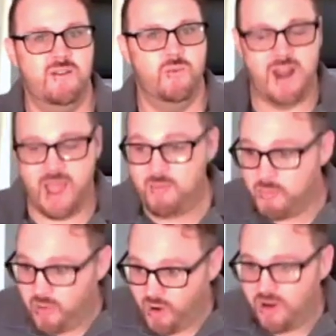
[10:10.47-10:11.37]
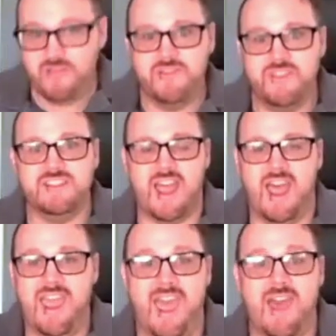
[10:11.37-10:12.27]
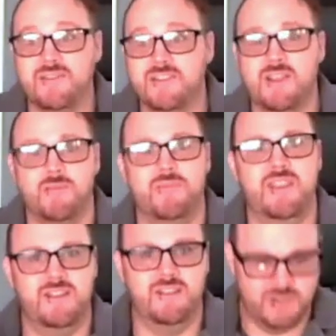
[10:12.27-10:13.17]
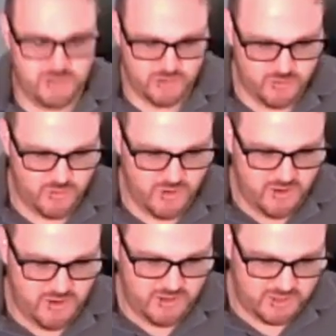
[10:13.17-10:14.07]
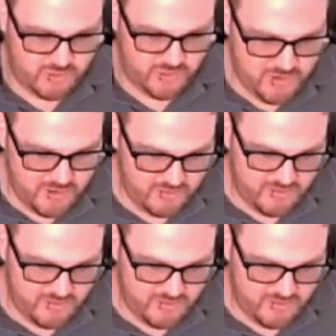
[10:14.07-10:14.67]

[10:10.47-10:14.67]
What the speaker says: When I'm a part of this, I have something to contribute.